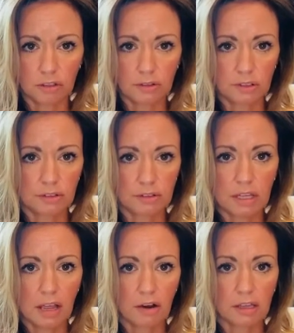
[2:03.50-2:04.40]
He doesn't
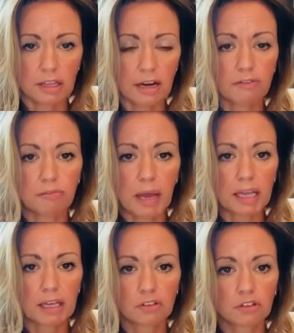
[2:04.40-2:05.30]
carry a lot of
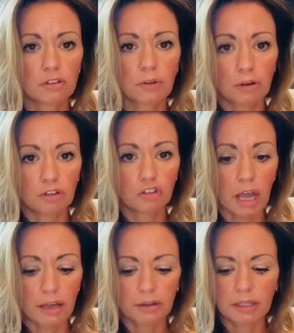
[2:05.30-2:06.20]
baggage. It's very
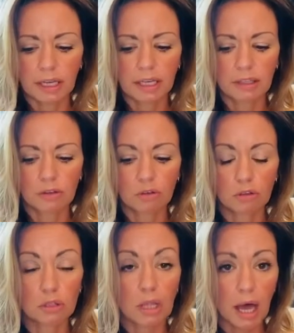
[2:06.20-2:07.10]
childlike. And there's a
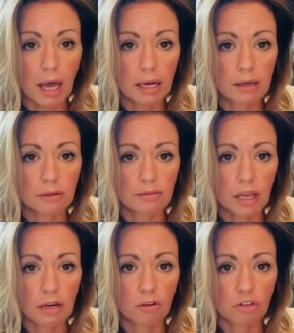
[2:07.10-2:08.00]
lot of
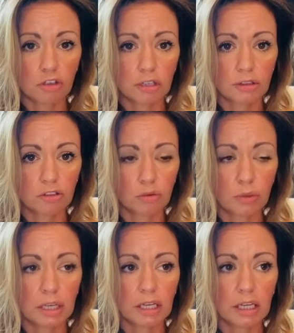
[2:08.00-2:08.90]
energy in this
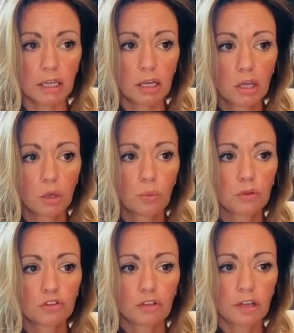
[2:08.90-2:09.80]
reading,
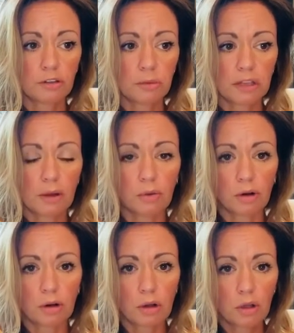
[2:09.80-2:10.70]
which tells me that
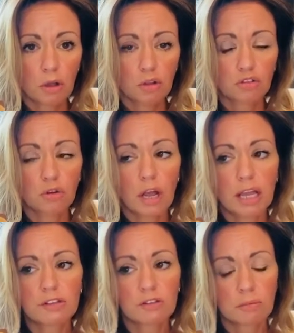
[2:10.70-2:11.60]
we're
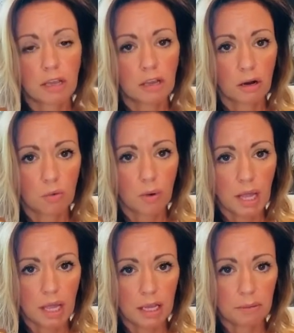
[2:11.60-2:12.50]
trying to make our
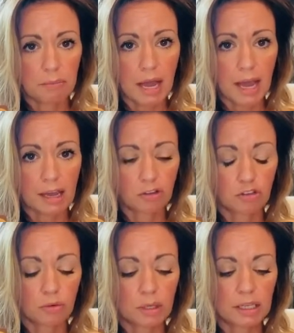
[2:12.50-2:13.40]
way back
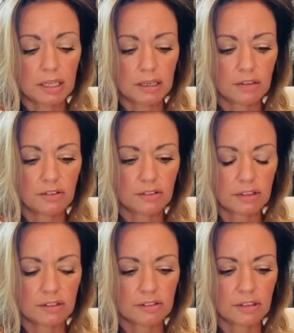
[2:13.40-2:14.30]
to a
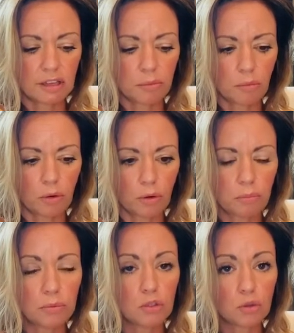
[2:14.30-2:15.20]
innocent and more
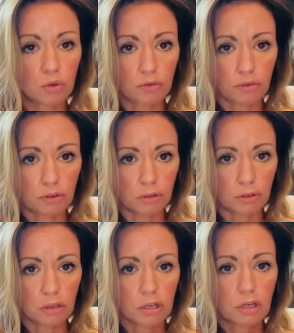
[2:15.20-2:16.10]

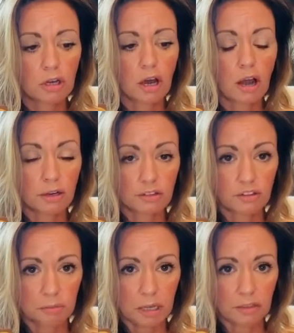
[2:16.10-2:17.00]
beautiful heart
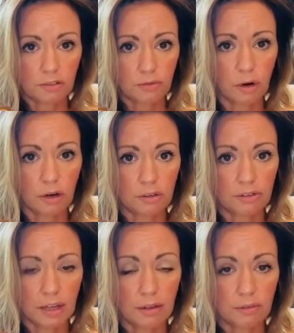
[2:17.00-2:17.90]
space for
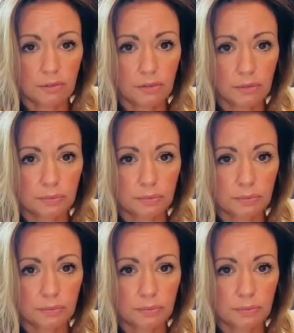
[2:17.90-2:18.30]
ourselves.